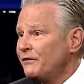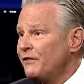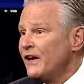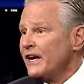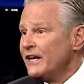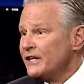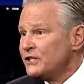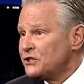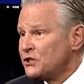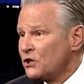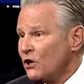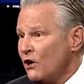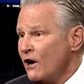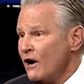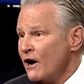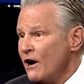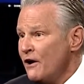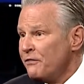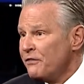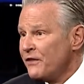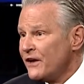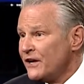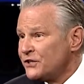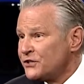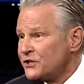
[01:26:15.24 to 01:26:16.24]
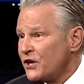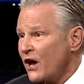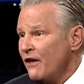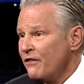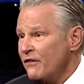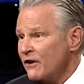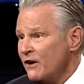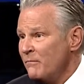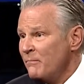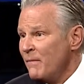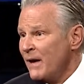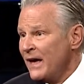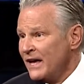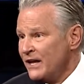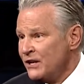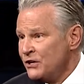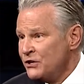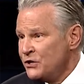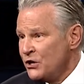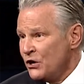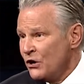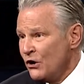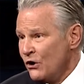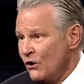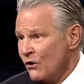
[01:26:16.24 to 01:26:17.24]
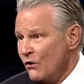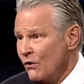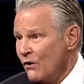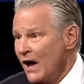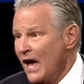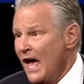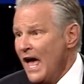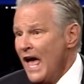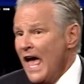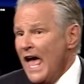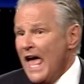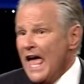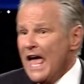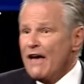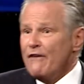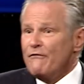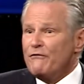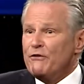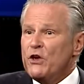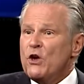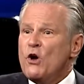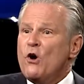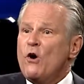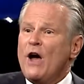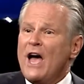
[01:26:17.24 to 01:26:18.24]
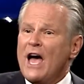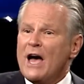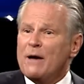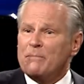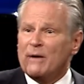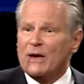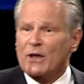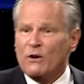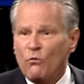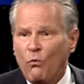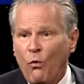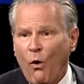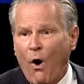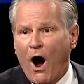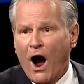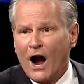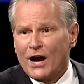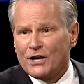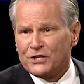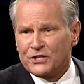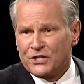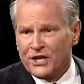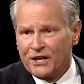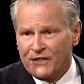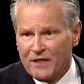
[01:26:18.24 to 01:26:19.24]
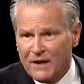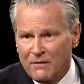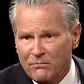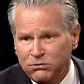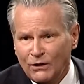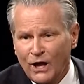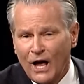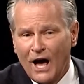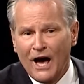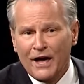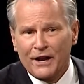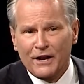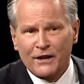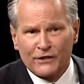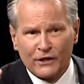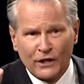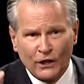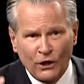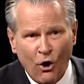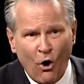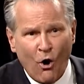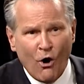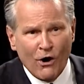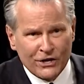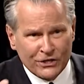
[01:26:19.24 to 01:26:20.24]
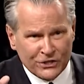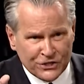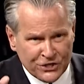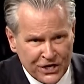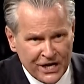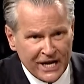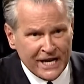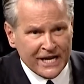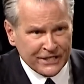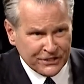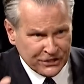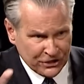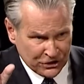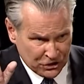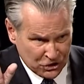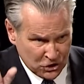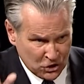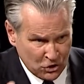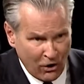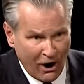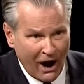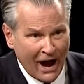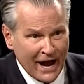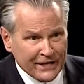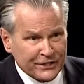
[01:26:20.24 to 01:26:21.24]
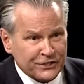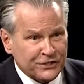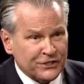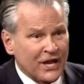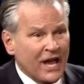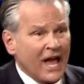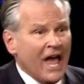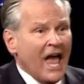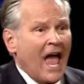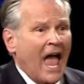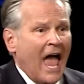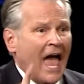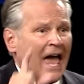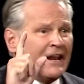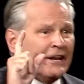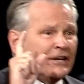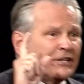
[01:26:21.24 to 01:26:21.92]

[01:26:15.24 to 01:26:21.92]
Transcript: this earth as other men do. If you have been washed in the blood of the Lord Jesus Christ, and